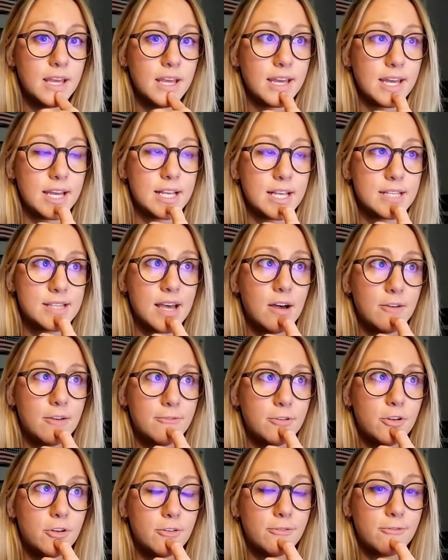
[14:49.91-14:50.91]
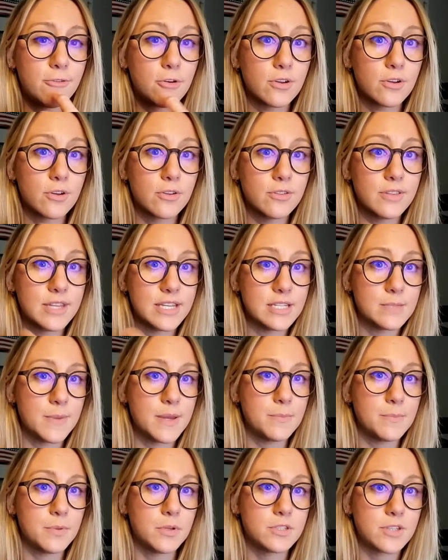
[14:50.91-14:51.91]
it's helpful for these
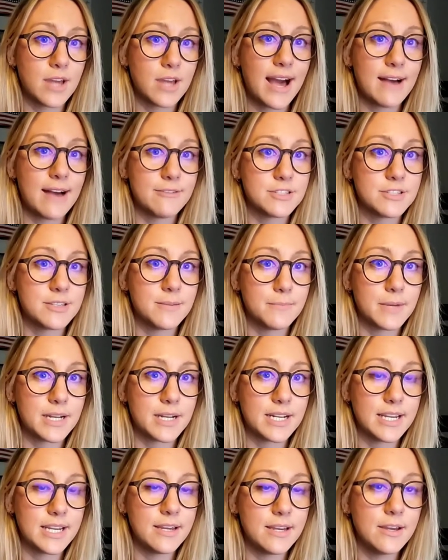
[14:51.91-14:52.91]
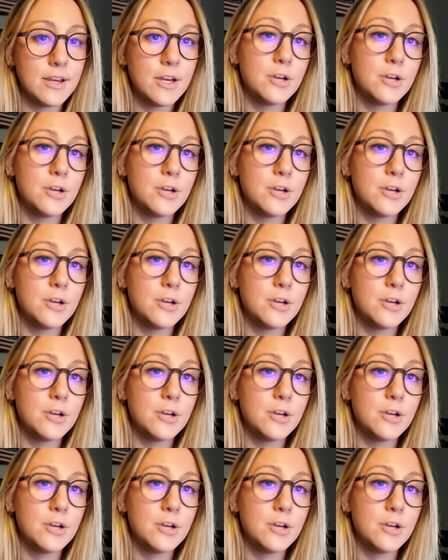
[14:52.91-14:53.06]
people to have somebody